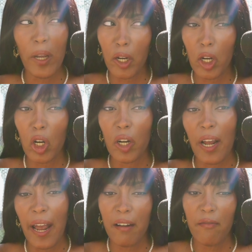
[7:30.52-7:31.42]

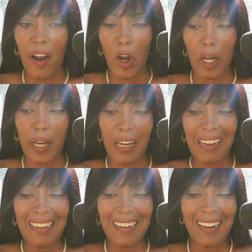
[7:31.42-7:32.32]
weird and very
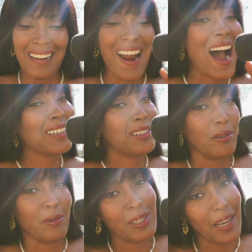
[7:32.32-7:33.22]
not
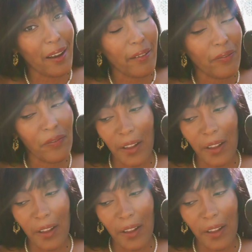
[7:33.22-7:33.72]
so safe.